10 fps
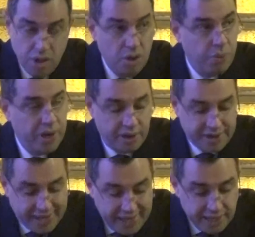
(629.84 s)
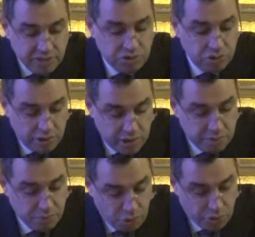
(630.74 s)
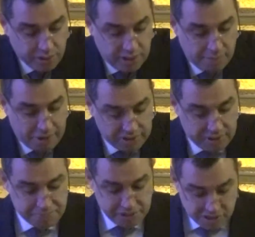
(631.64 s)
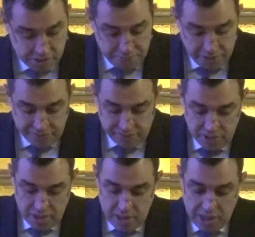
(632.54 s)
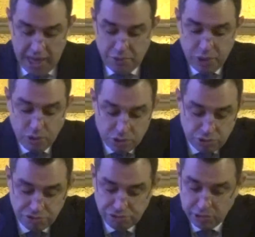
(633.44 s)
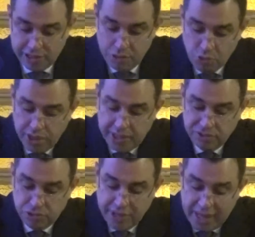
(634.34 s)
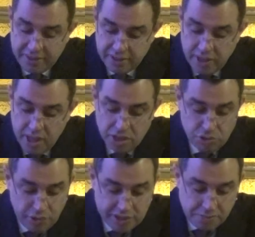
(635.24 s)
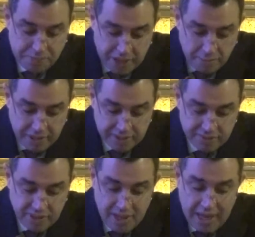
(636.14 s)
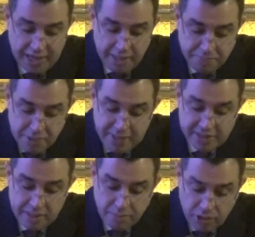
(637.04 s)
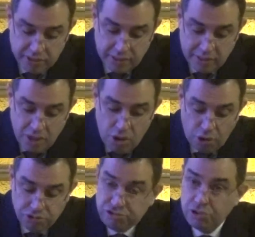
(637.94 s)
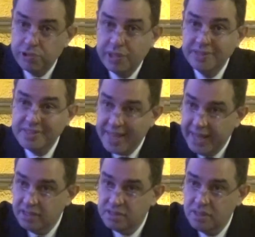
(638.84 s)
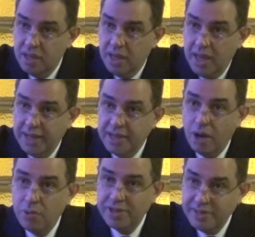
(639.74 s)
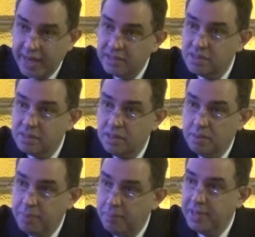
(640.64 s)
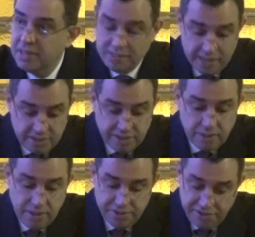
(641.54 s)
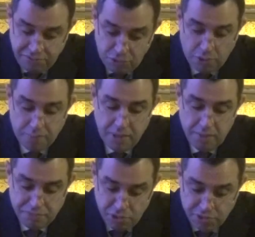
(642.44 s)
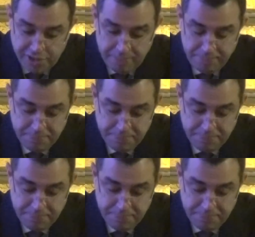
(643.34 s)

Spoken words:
We are keen to learn more about the principles, and we look to jointly working together to experiment and implement the model on Jordan's case in our next public sector reform program,